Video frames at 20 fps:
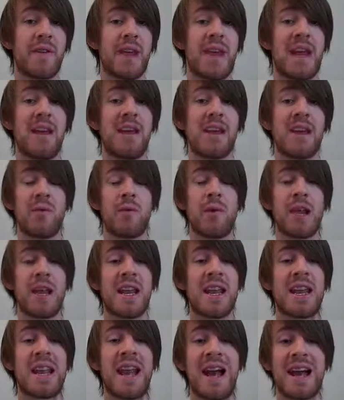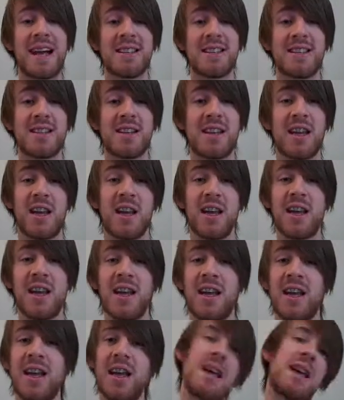Kennedy when he asked
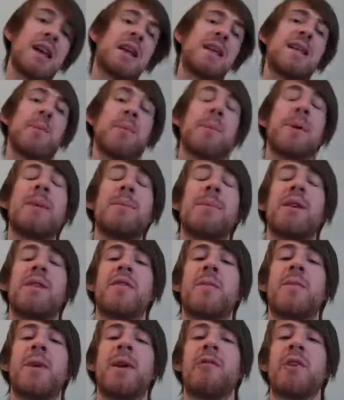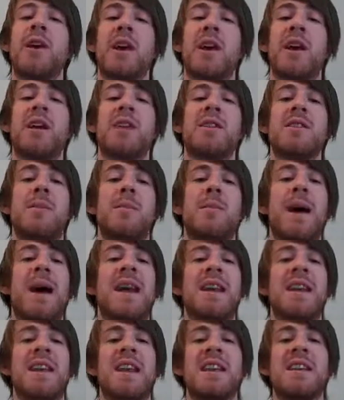the people of America to buy
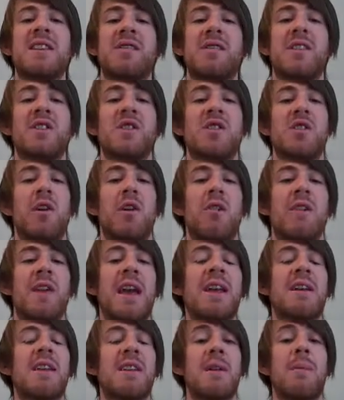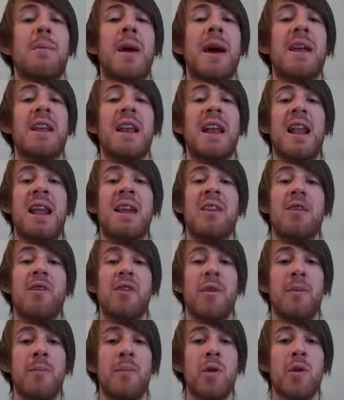into his vision of getting a man to land on
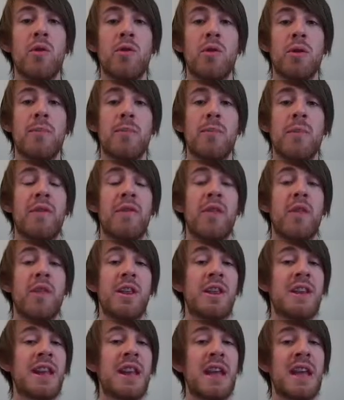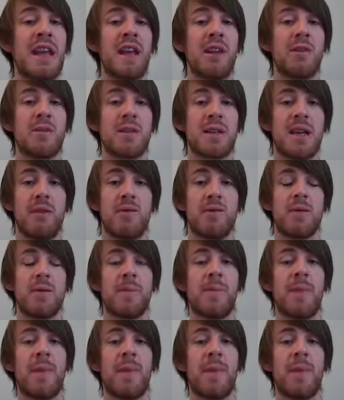the moon before the decade was out.